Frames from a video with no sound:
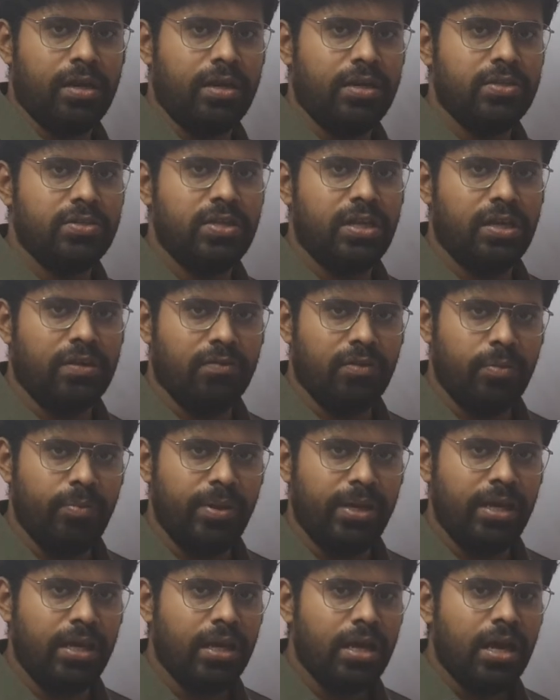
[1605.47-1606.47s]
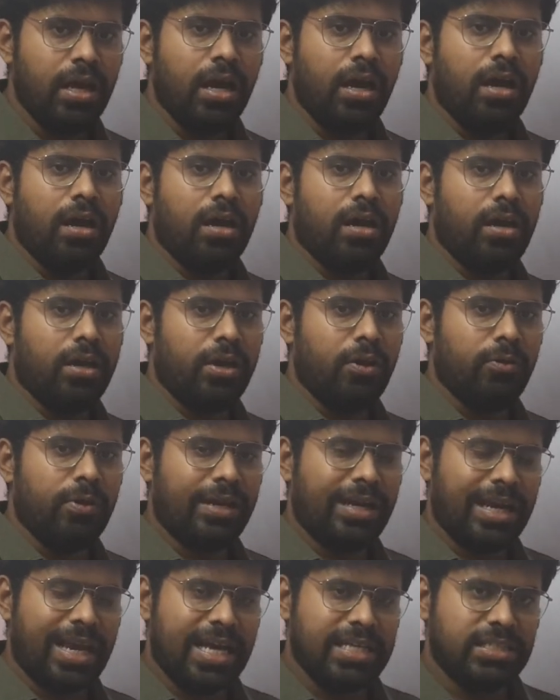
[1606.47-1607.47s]
kidney injury will be you have
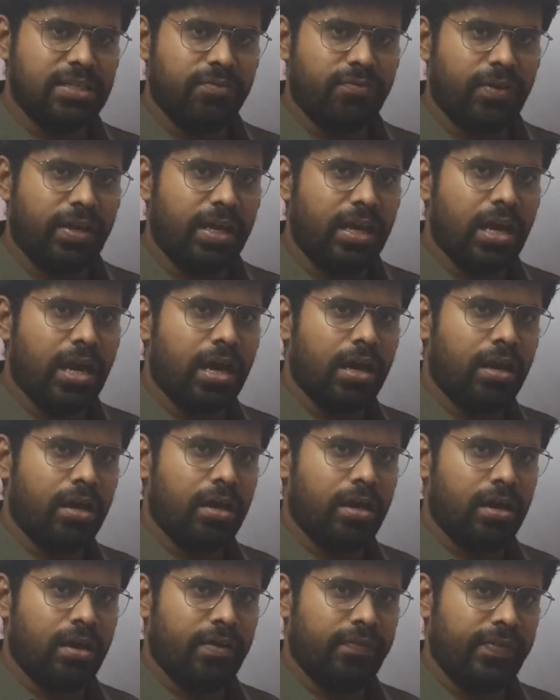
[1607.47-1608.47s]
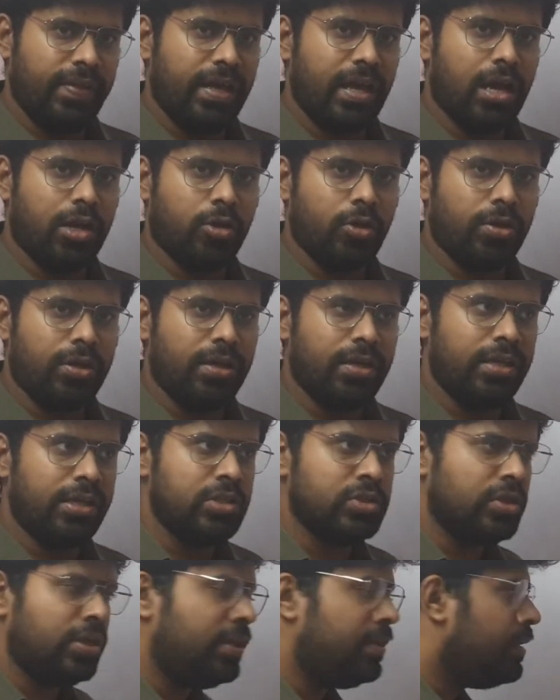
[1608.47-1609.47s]
to classify uh, the acute kidney
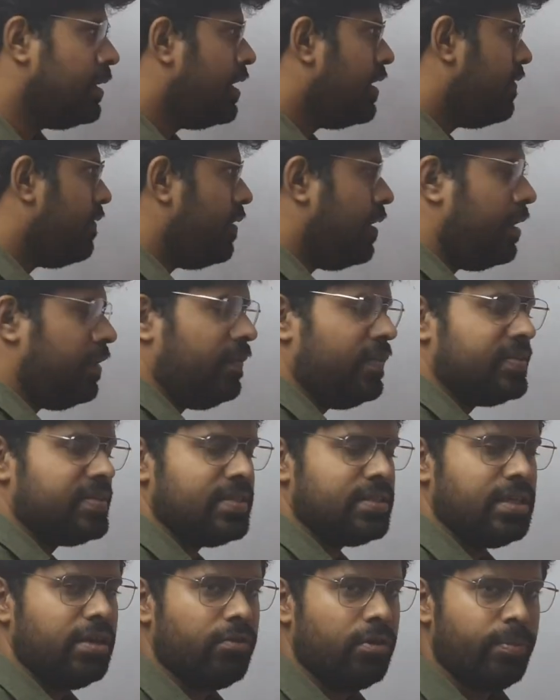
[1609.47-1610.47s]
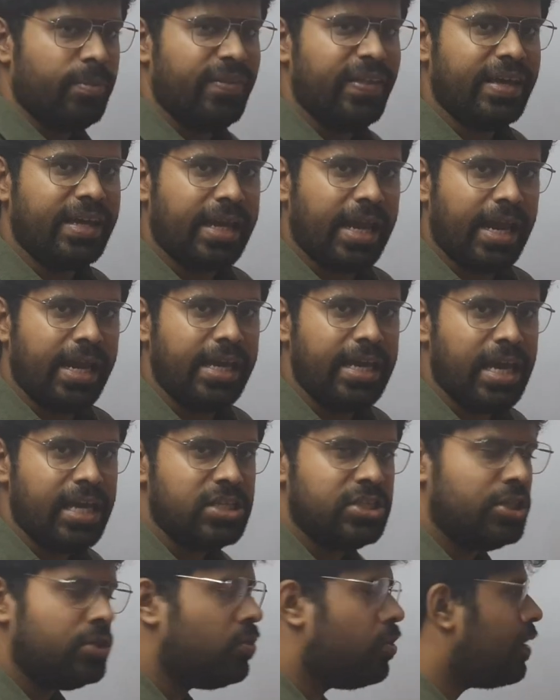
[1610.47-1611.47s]
injury. this is given by the
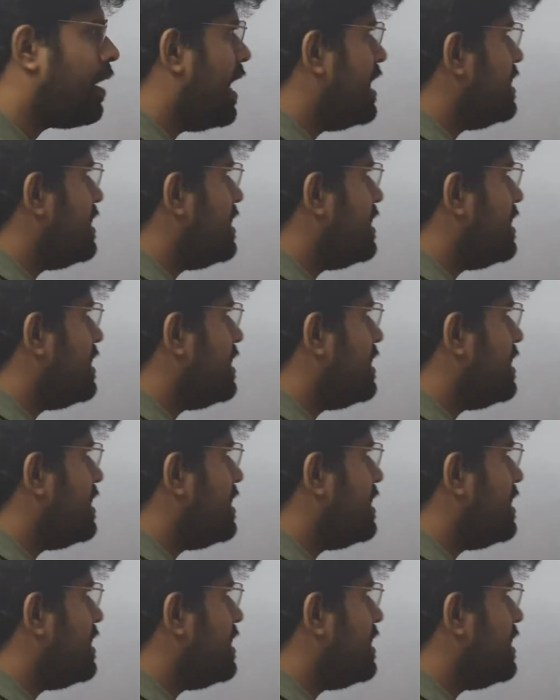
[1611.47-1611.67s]
KDIGO